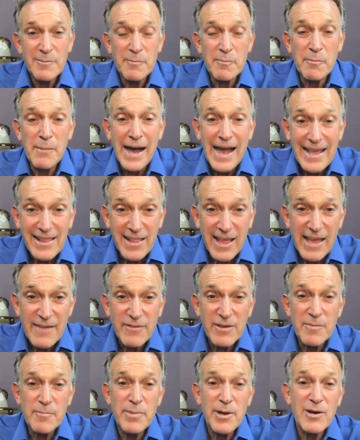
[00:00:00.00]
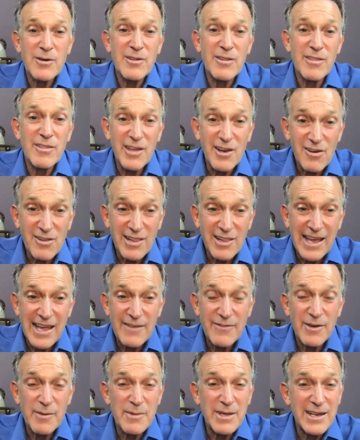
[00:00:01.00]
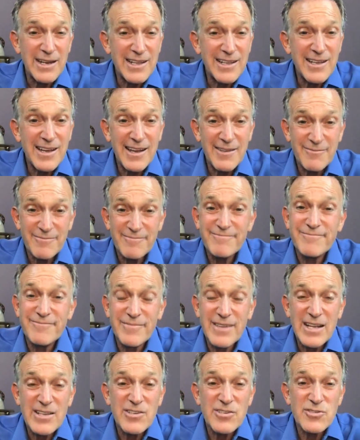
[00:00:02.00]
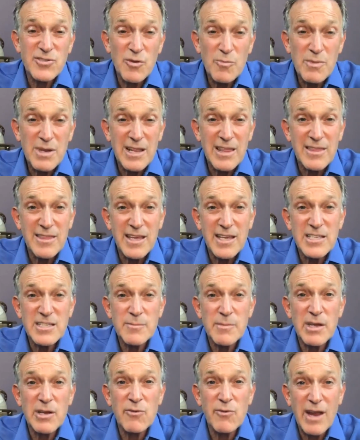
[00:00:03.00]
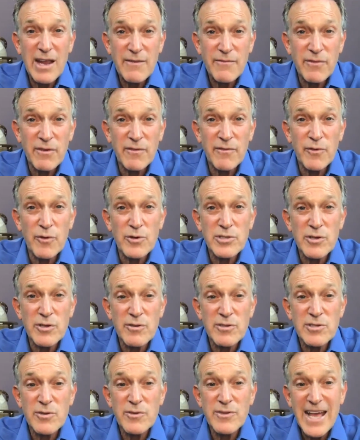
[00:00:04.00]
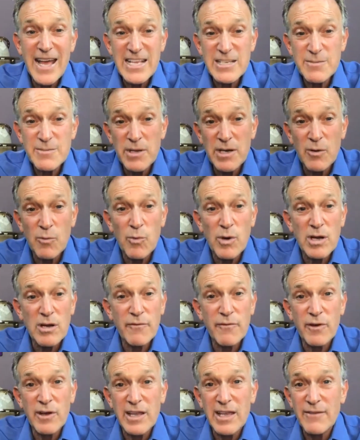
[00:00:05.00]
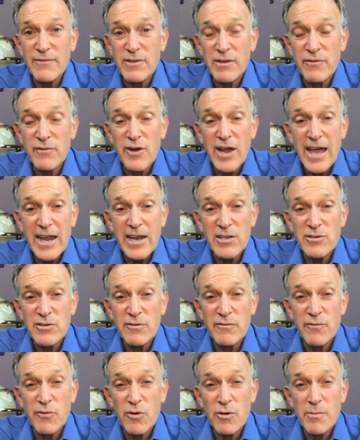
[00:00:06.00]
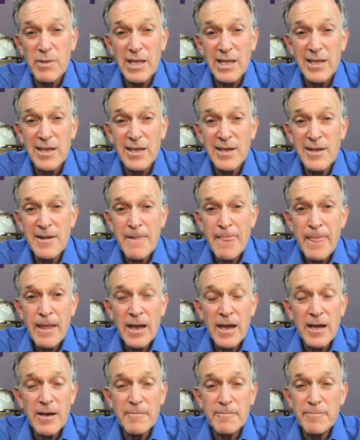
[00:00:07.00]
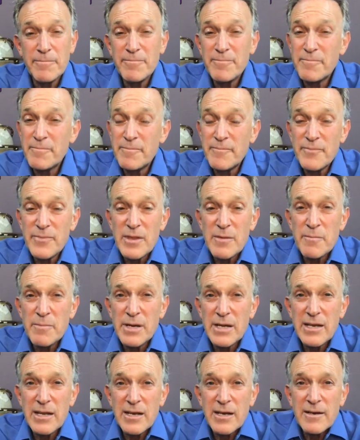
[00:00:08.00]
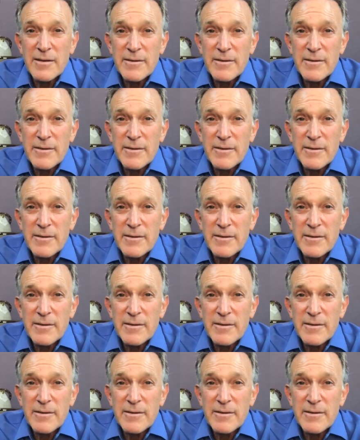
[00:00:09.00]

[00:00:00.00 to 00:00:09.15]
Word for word: my life compared to their life. I mean, I've got so many things to be grateful for. So, so that's been a wonderful gift of gratitude for me. Um, but